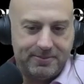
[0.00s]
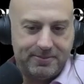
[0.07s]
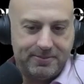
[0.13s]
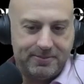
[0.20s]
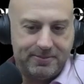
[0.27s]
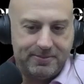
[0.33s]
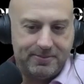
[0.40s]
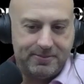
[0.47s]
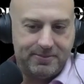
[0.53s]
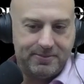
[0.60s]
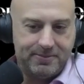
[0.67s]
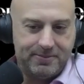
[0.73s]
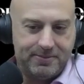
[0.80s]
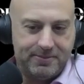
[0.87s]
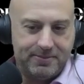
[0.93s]

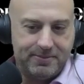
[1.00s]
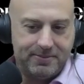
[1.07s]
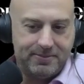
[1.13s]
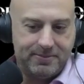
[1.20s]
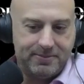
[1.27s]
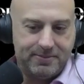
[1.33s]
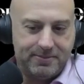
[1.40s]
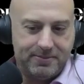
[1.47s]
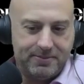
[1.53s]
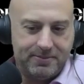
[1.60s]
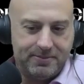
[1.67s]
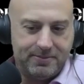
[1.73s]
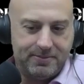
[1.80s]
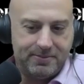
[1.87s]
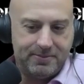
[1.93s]

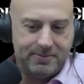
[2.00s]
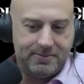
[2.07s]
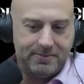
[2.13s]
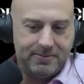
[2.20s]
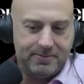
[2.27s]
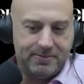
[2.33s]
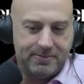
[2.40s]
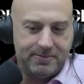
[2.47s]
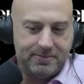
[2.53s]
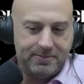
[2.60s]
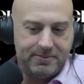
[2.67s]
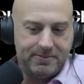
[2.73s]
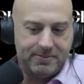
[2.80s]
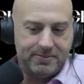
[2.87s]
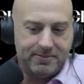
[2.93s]

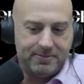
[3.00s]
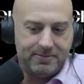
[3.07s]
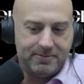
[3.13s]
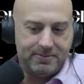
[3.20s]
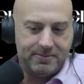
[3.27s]
[no speech]